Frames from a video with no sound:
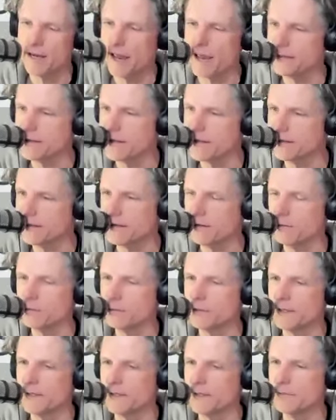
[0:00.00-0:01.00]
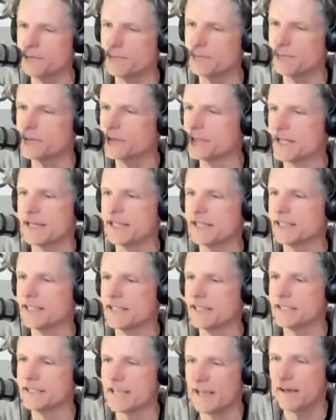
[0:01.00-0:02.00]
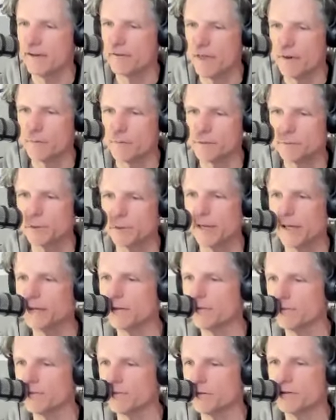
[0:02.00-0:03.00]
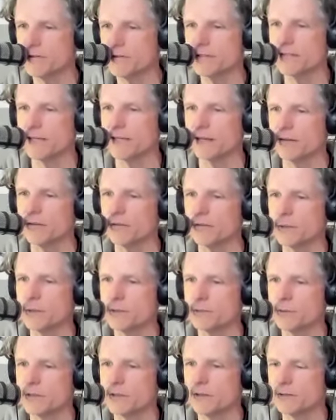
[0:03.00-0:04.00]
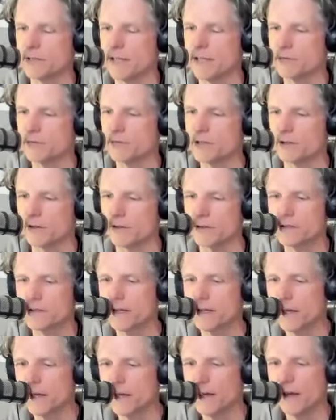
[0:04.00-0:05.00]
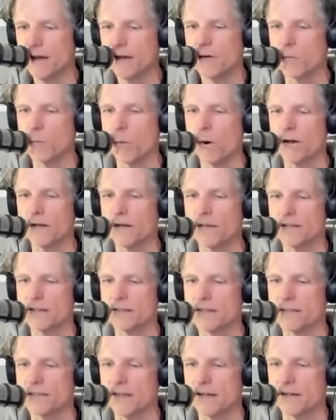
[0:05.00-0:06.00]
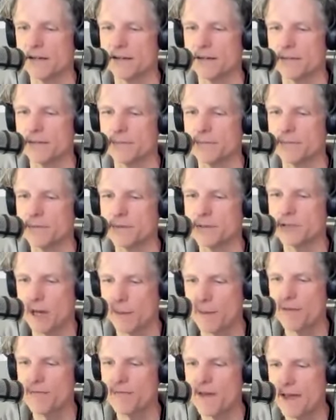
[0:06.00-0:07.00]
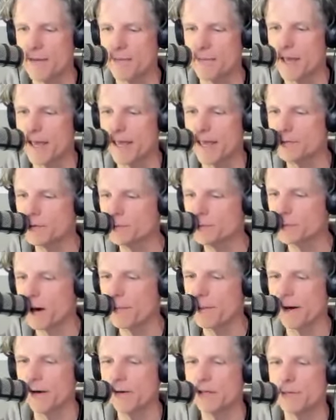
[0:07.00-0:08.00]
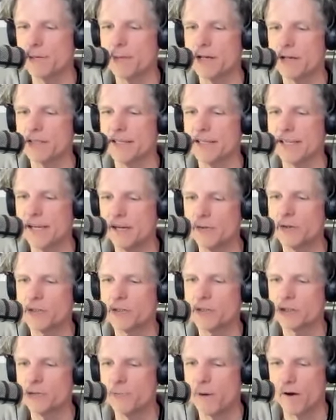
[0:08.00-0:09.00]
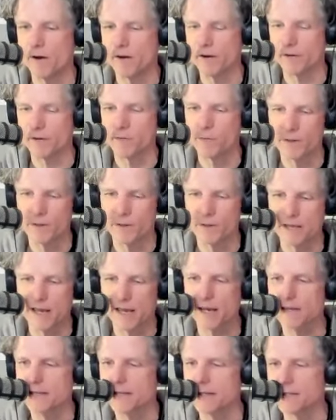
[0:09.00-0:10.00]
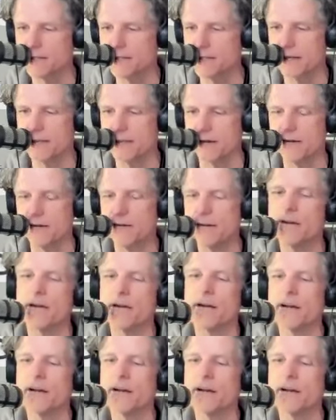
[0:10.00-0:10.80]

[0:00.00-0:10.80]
And then the only station in town that was playing the first single, which was called Outskirts, was Chum FM, and it was primarily because Ingrid Schumacher was a DJ there,